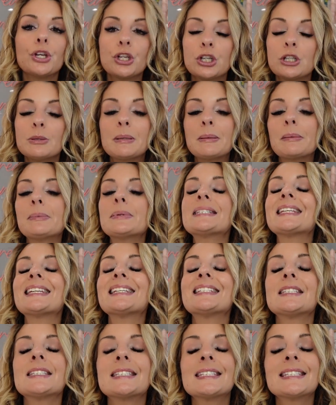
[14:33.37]
you need to
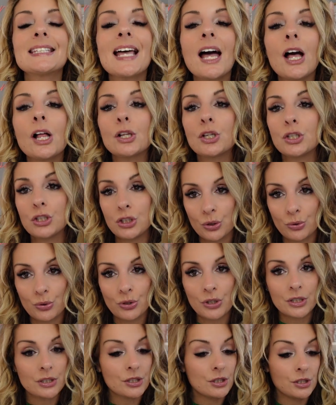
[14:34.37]
be able to sell
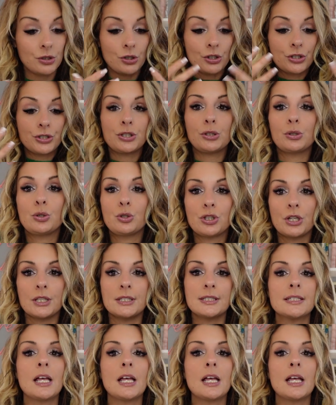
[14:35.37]
your solution,